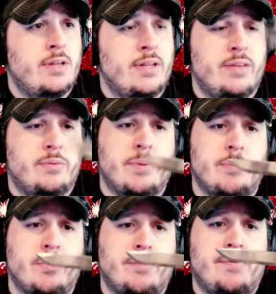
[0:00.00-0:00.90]
Can't
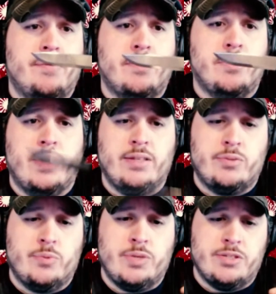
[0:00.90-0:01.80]
remember if you hate the
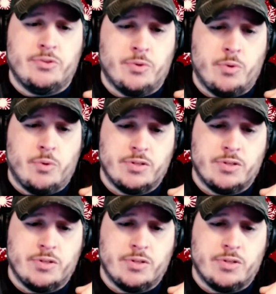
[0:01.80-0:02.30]
Swedes or you are